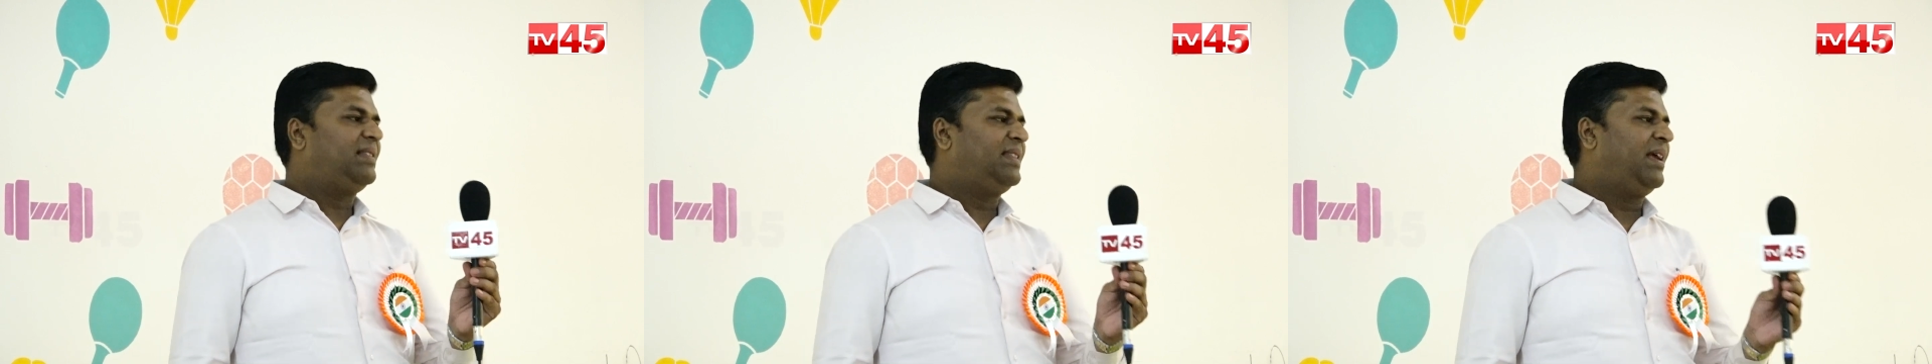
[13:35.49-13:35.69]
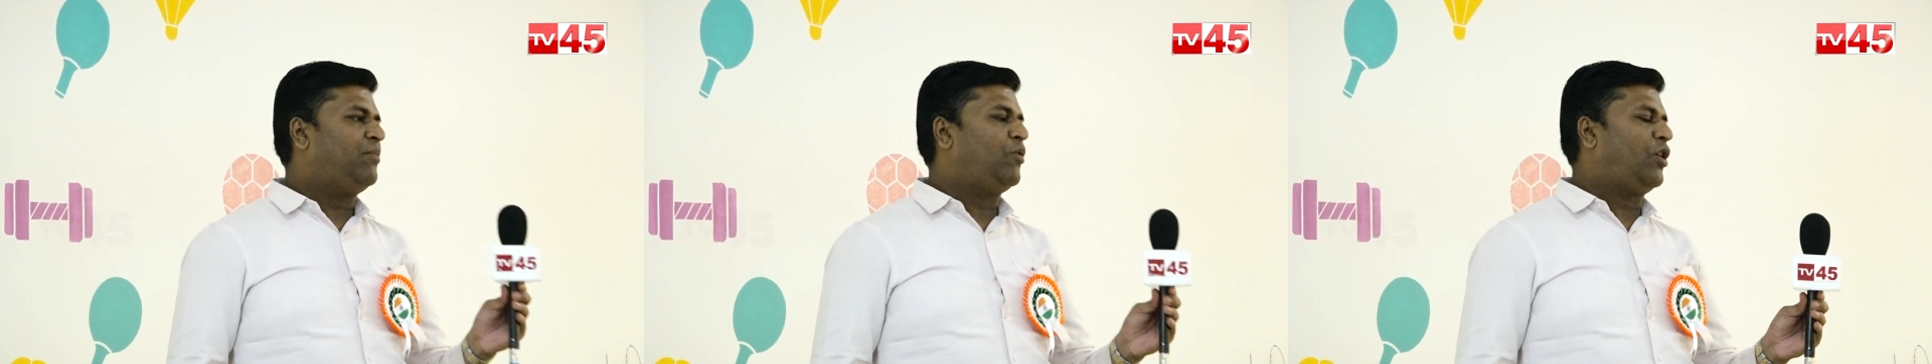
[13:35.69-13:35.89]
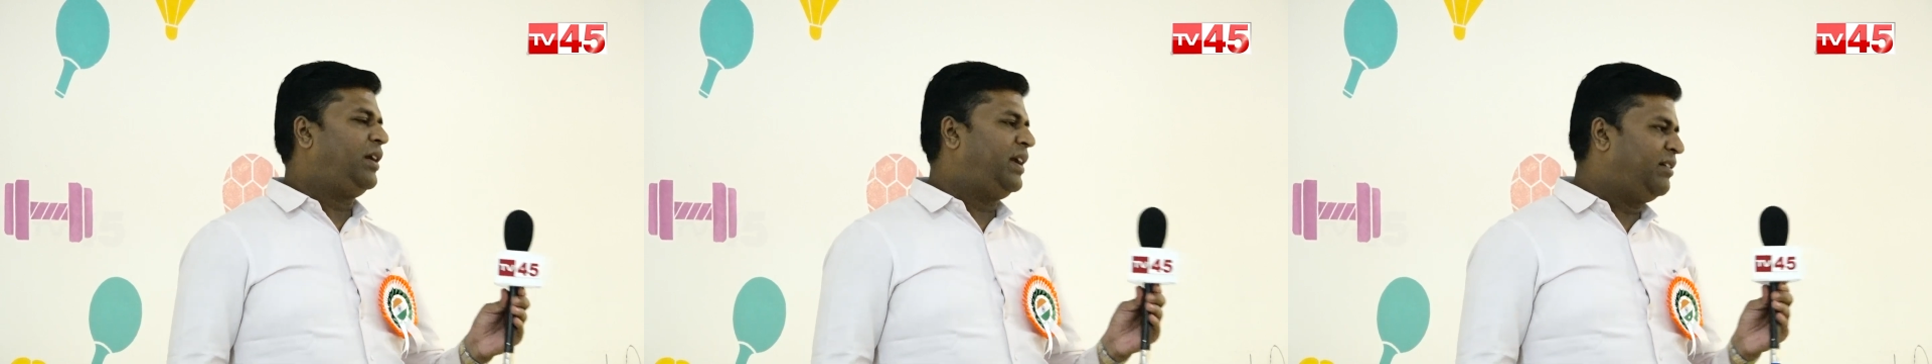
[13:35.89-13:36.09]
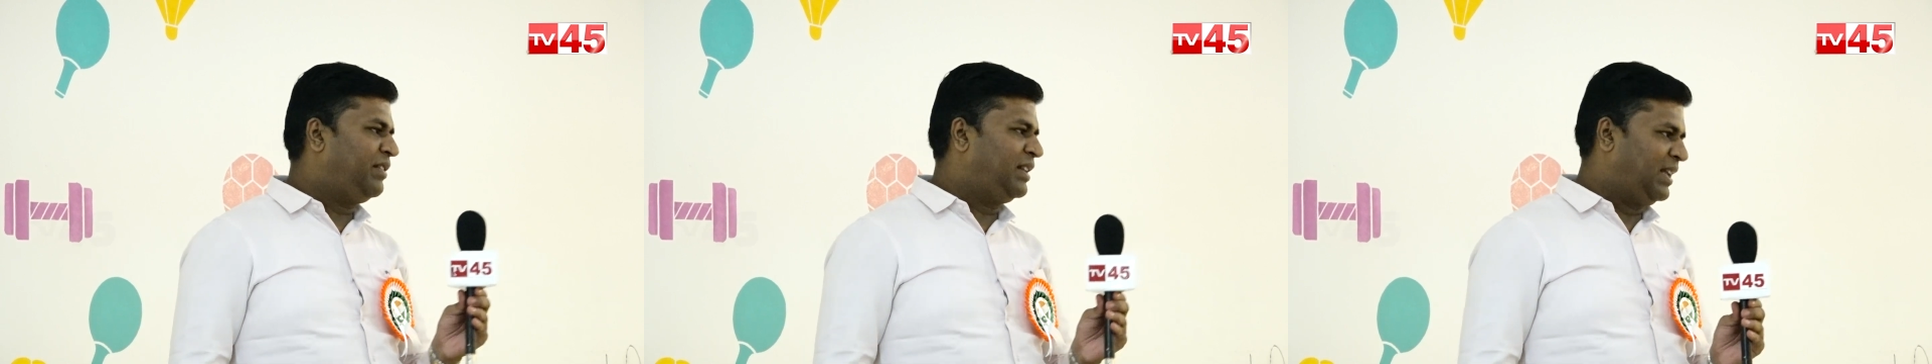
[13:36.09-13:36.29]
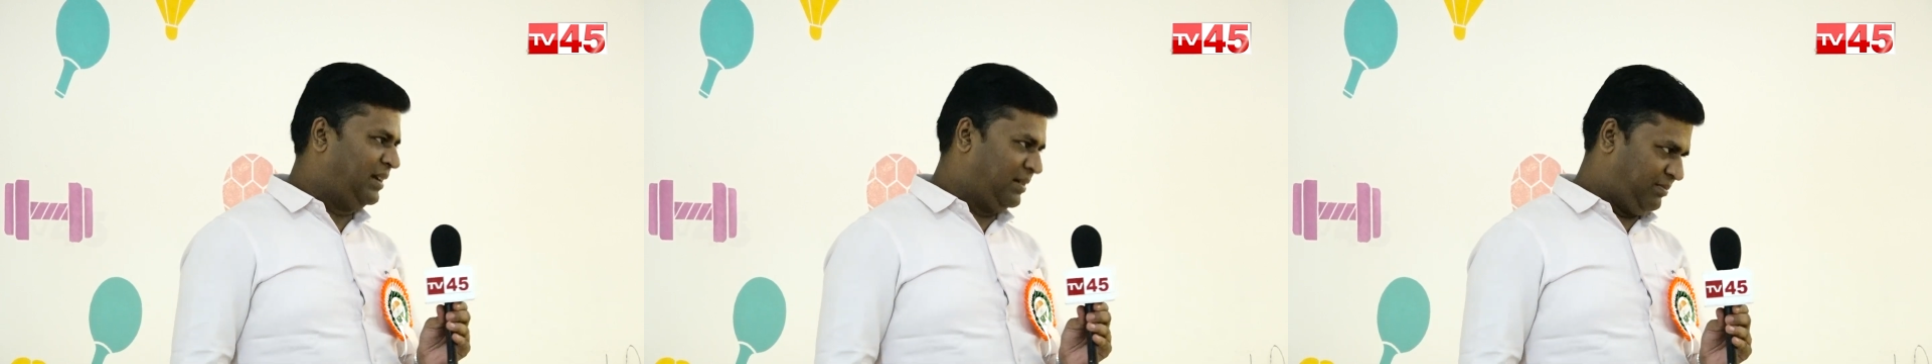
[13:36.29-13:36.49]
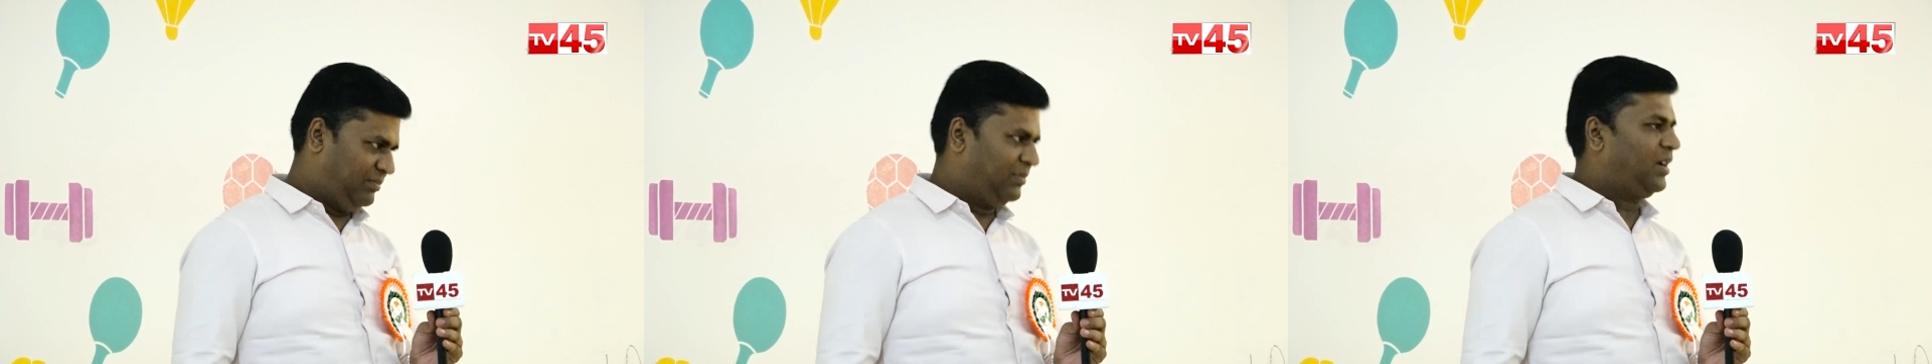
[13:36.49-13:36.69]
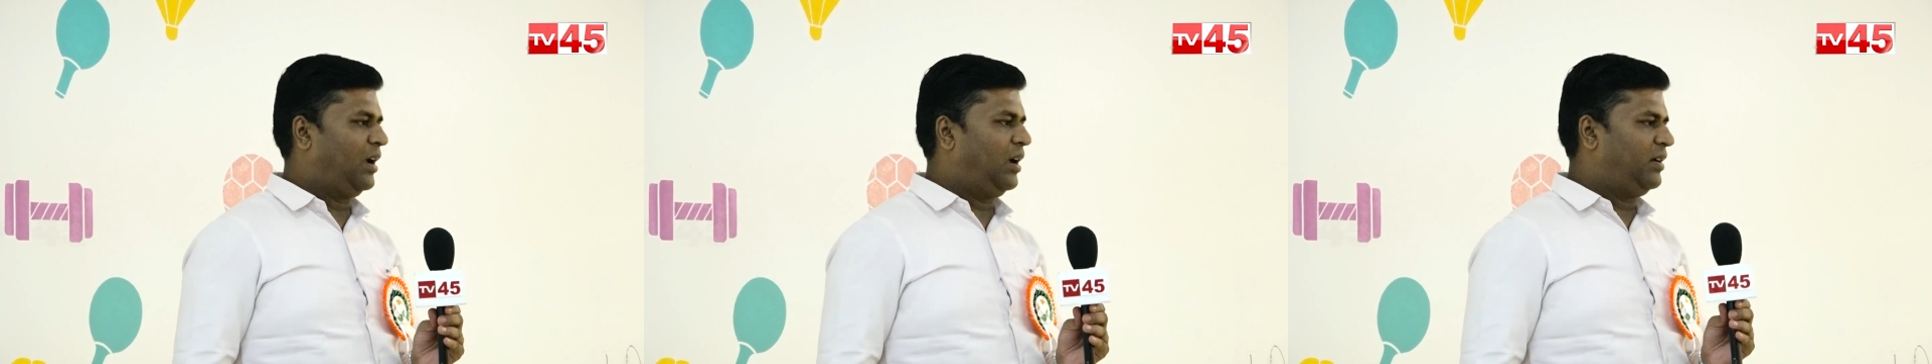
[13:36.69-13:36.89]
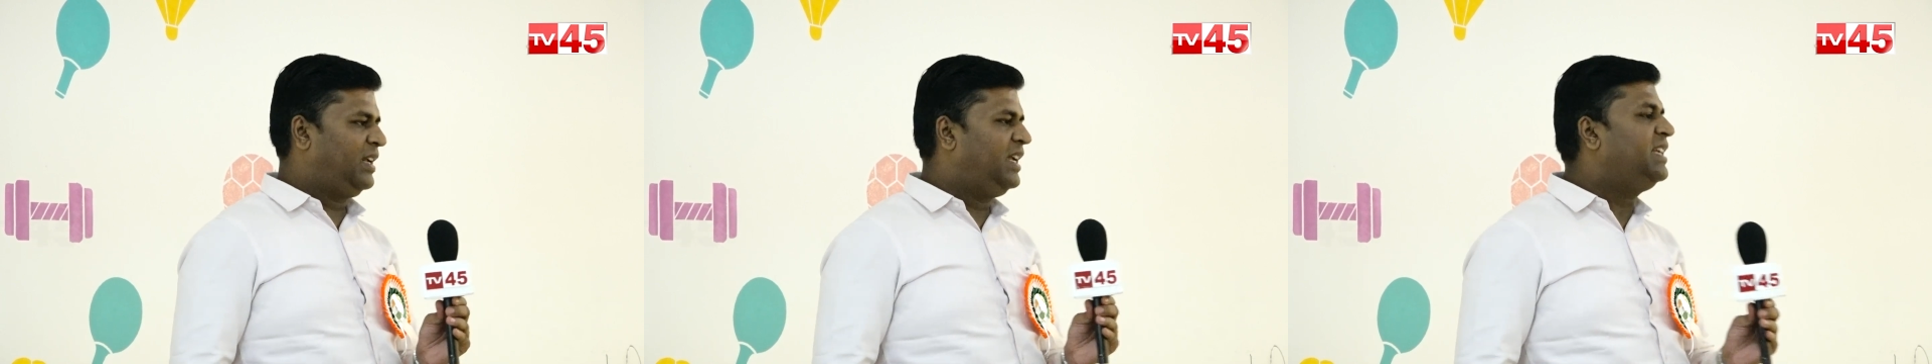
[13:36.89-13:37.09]
they bonded with the
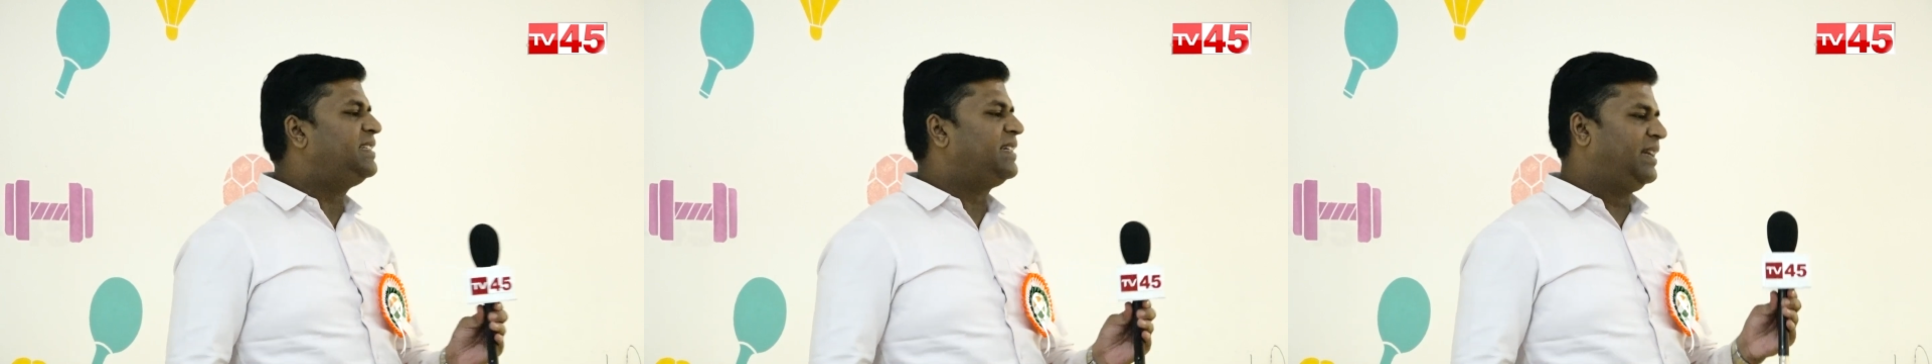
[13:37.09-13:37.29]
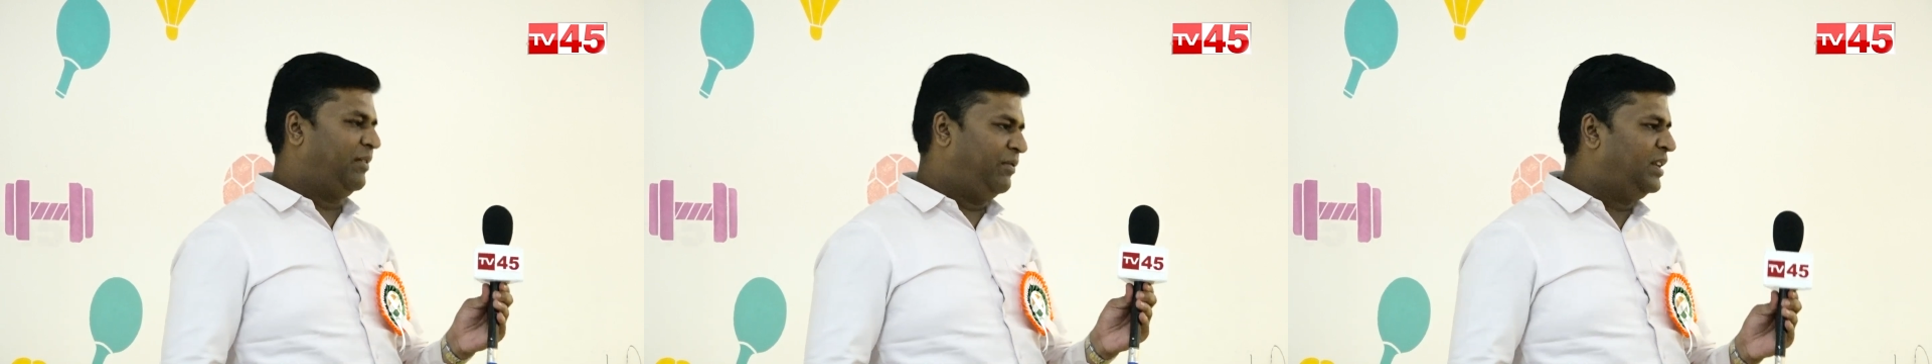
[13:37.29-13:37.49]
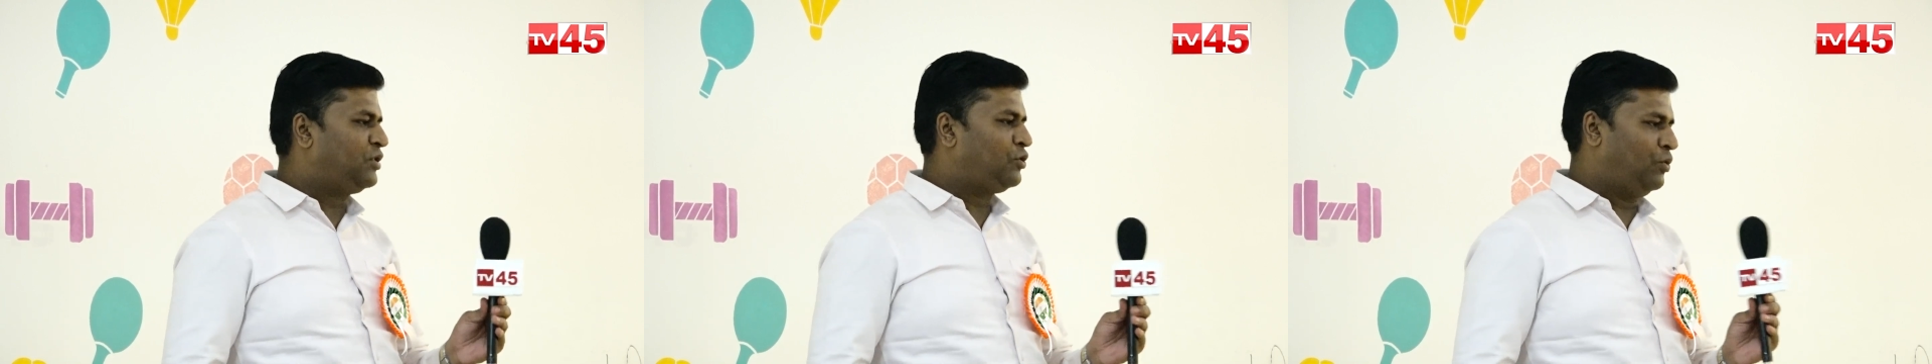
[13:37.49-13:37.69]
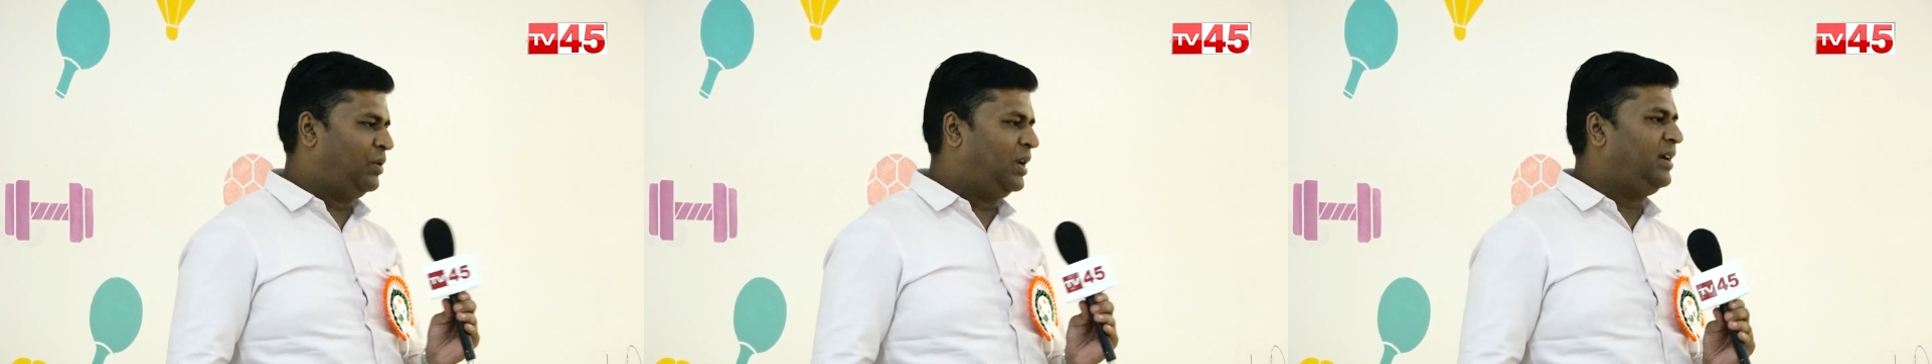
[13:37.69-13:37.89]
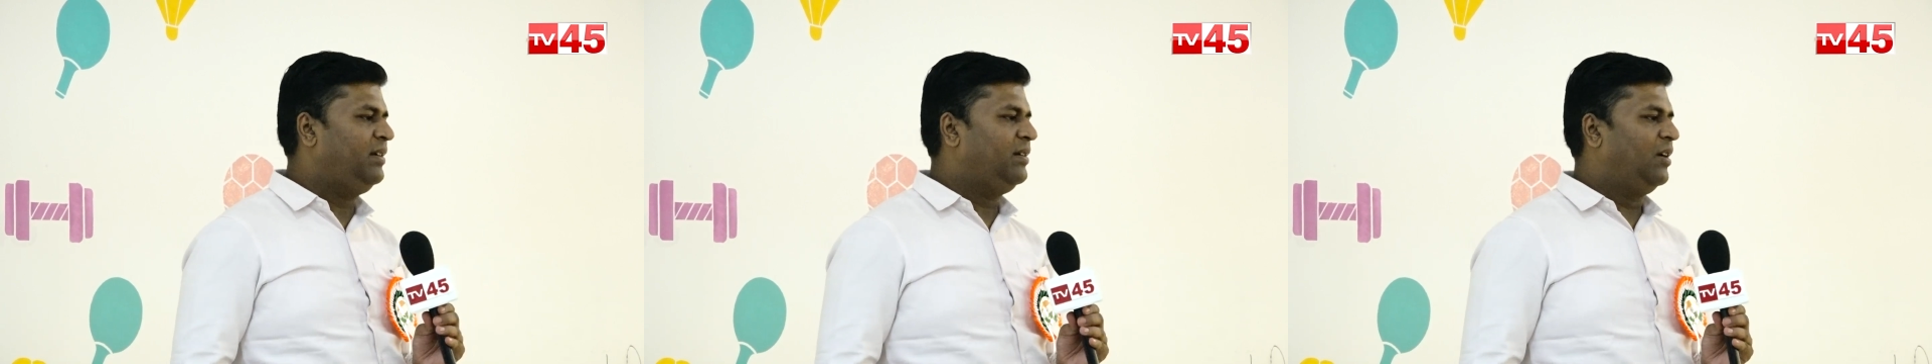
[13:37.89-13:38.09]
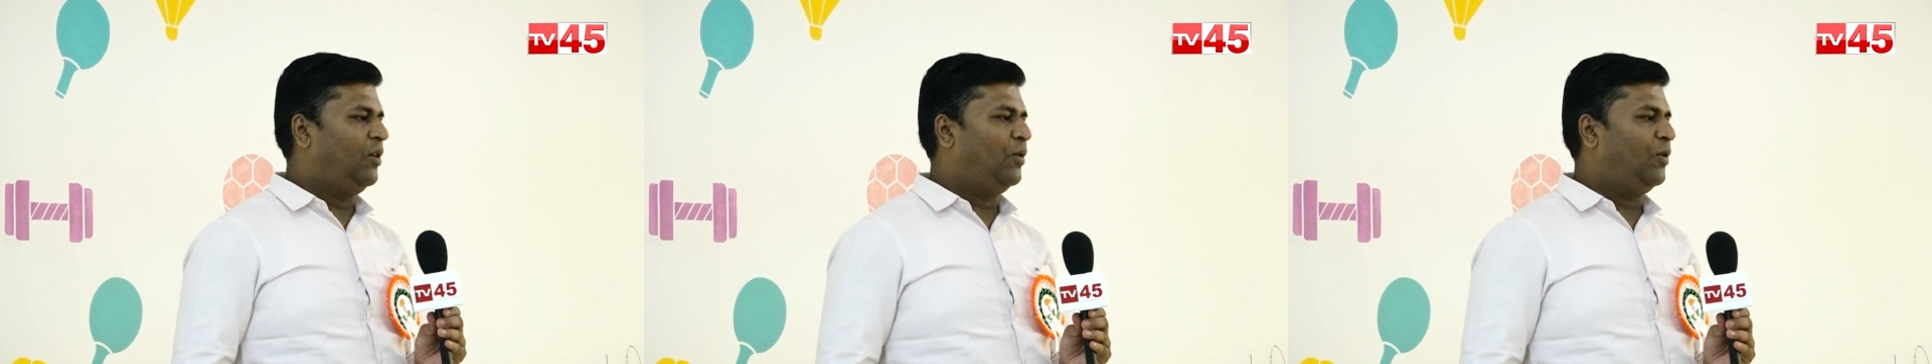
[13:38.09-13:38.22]
each and every student.